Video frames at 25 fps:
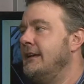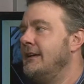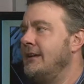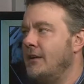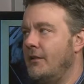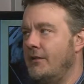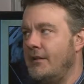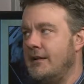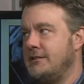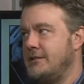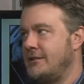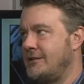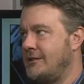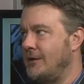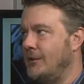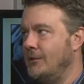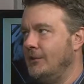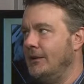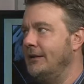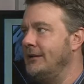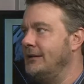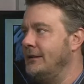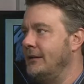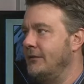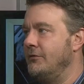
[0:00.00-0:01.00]
You know that's a
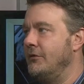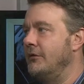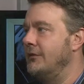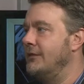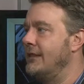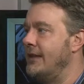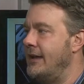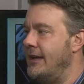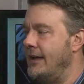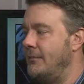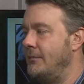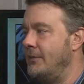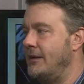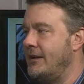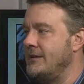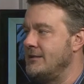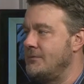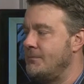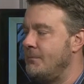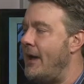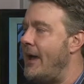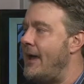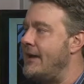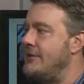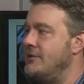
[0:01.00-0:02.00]
totally different mm-hmm. thing because
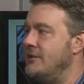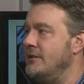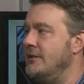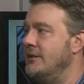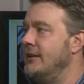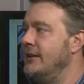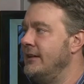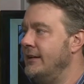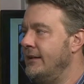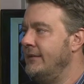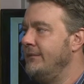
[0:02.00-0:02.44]
passion